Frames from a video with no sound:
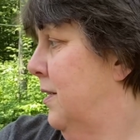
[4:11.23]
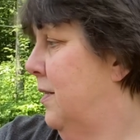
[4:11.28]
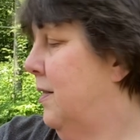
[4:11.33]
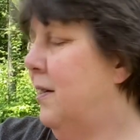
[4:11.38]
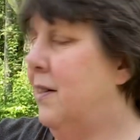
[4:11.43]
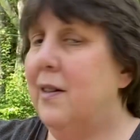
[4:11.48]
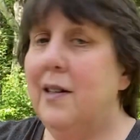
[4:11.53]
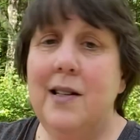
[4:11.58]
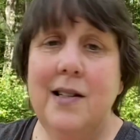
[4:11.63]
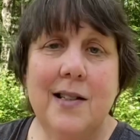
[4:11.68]

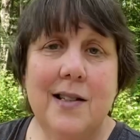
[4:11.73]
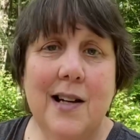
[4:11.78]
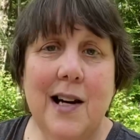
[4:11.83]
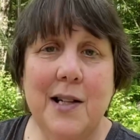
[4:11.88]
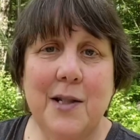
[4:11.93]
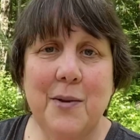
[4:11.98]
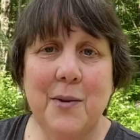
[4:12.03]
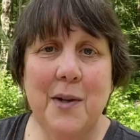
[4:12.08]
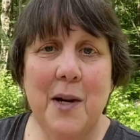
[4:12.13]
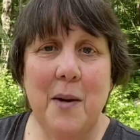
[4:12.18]
At least
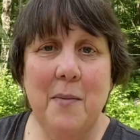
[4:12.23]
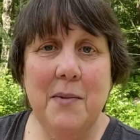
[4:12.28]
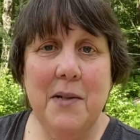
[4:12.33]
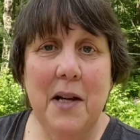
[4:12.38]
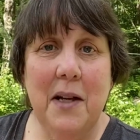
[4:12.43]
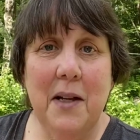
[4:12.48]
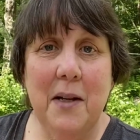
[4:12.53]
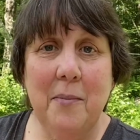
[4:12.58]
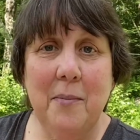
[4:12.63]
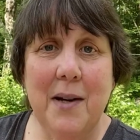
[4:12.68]
that's what I'm
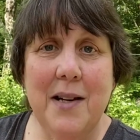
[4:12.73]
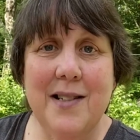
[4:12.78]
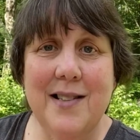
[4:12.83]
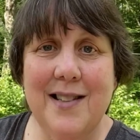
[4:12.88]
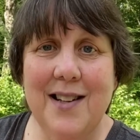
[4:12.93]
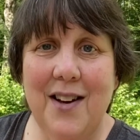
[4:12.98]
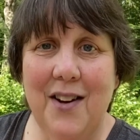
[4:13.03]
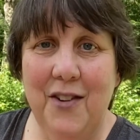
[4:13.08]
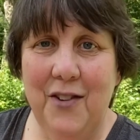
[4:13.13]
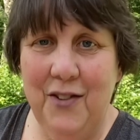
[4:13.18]
telling
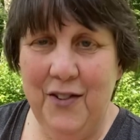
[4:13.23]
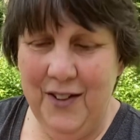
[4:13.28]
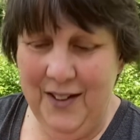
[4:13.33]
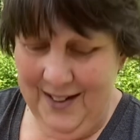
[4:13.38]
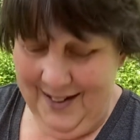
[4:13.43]
myself.